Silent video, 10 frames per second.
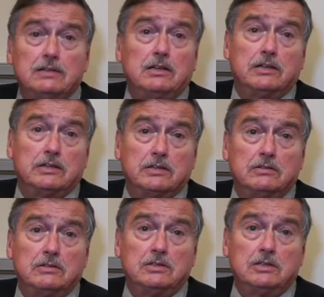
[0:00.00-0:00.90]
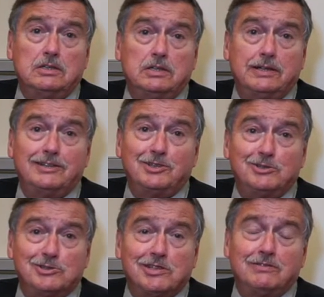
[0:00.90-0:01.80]
Lincoln in
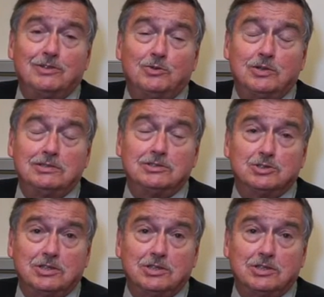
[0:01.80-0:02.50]
1871,